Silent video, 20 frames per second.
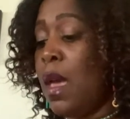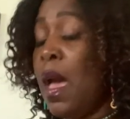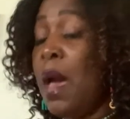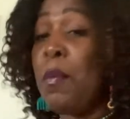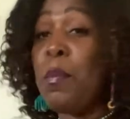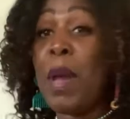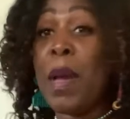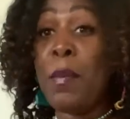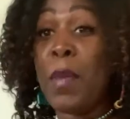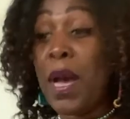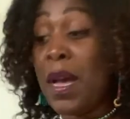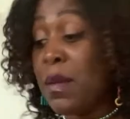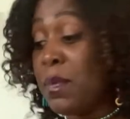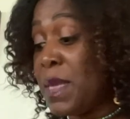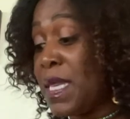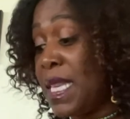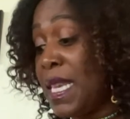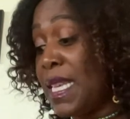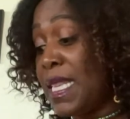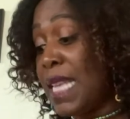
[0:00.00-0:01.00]
My mom
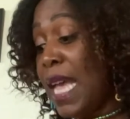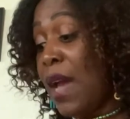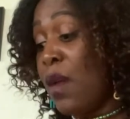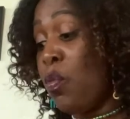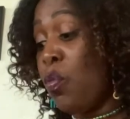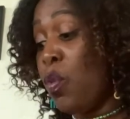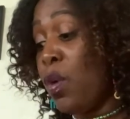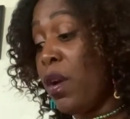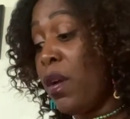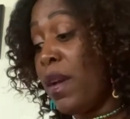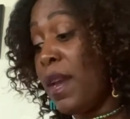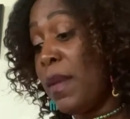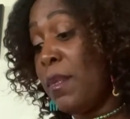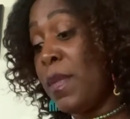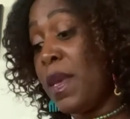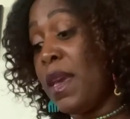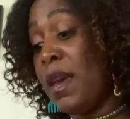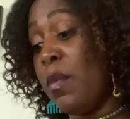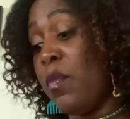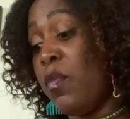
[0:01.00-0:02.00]
says I worry and
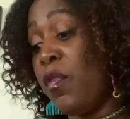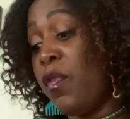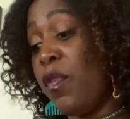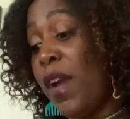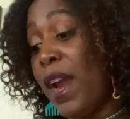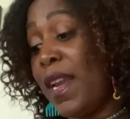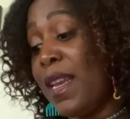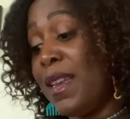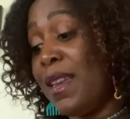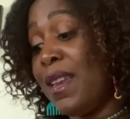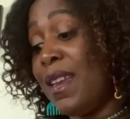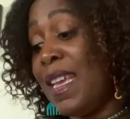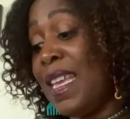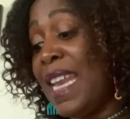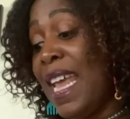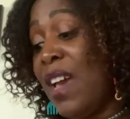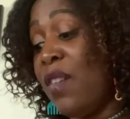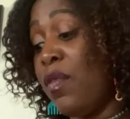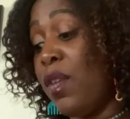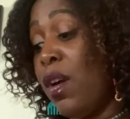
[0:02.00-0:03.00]
become frightened and
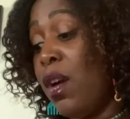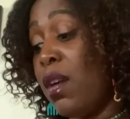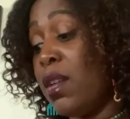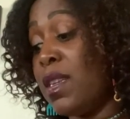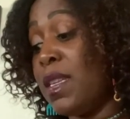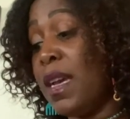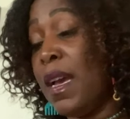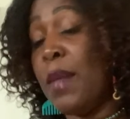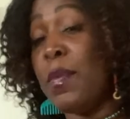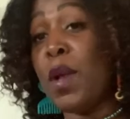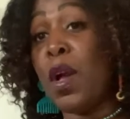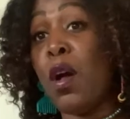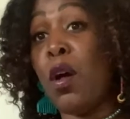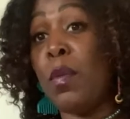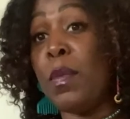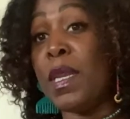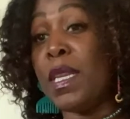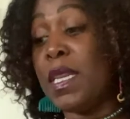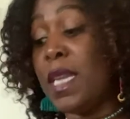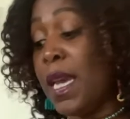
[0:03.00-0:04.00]
have a hard time
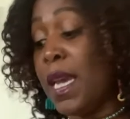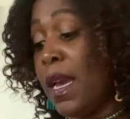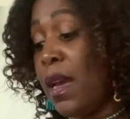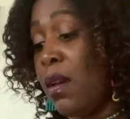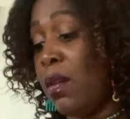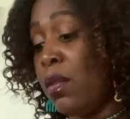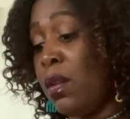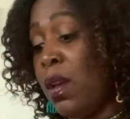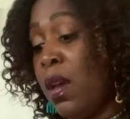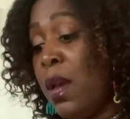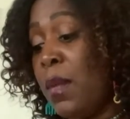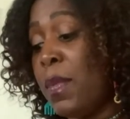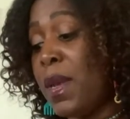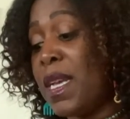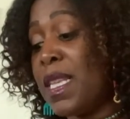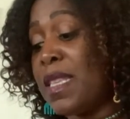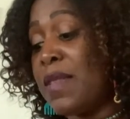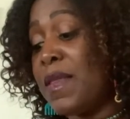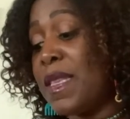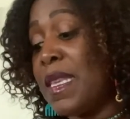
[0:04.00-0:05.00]
calming down
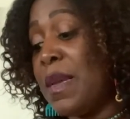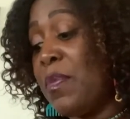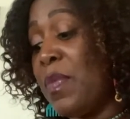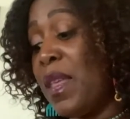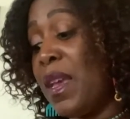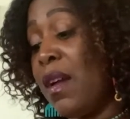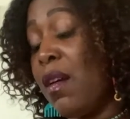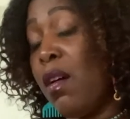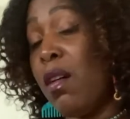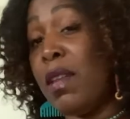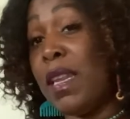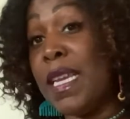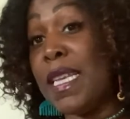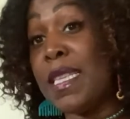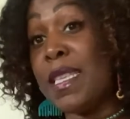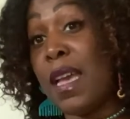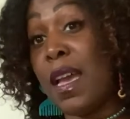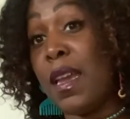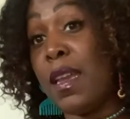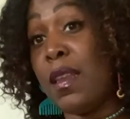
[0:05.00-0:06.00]
because of something called
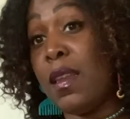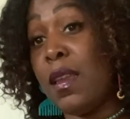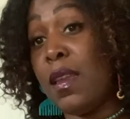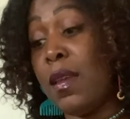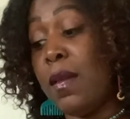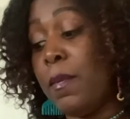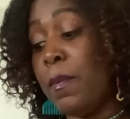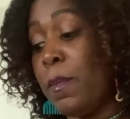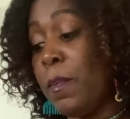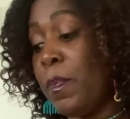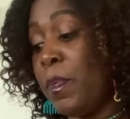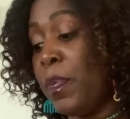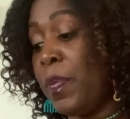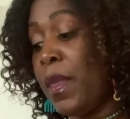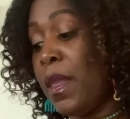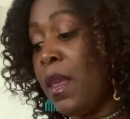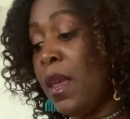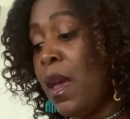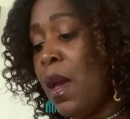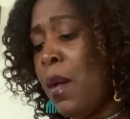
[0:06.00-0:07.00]
anxiety.
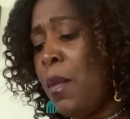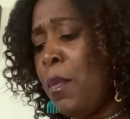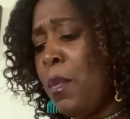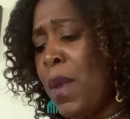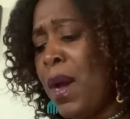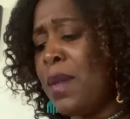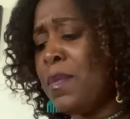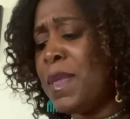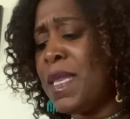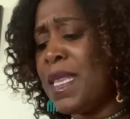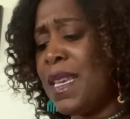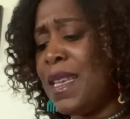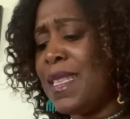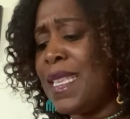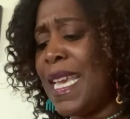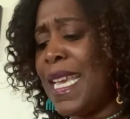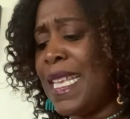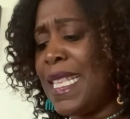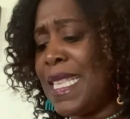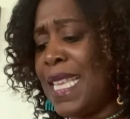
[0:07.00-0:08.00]
Mom says
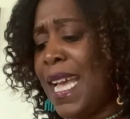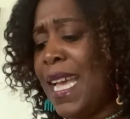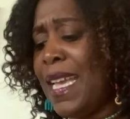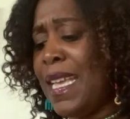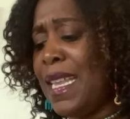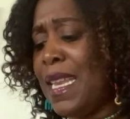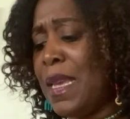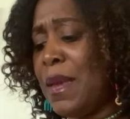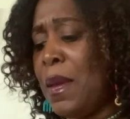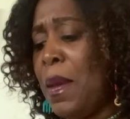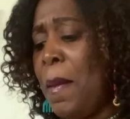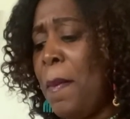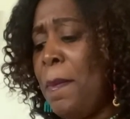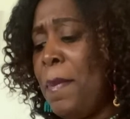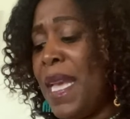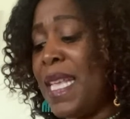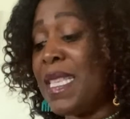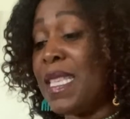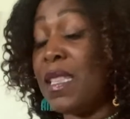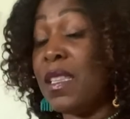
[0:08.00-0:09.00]
anxiety
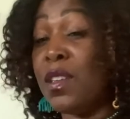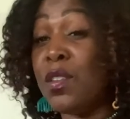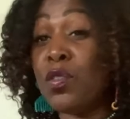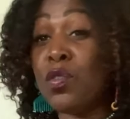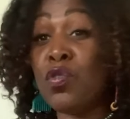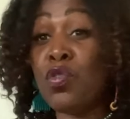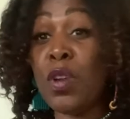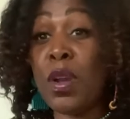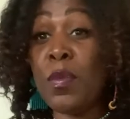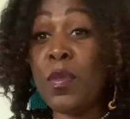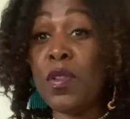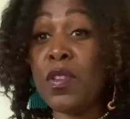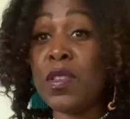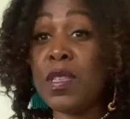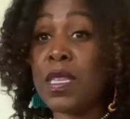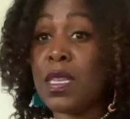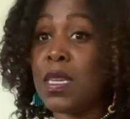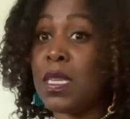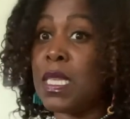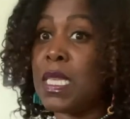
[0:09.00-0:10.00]
makes little
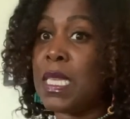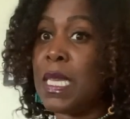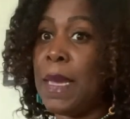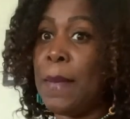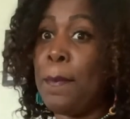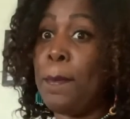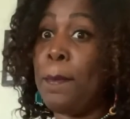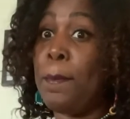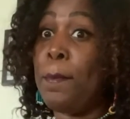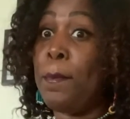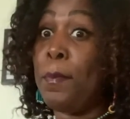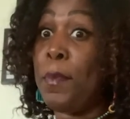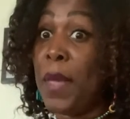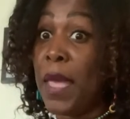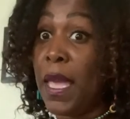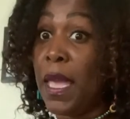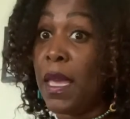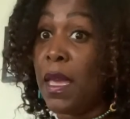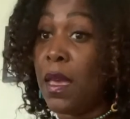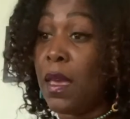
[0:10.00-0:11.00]
troubles seem
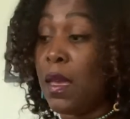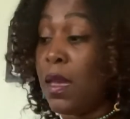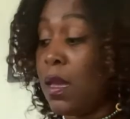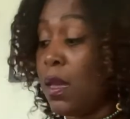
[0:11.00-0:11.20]
big.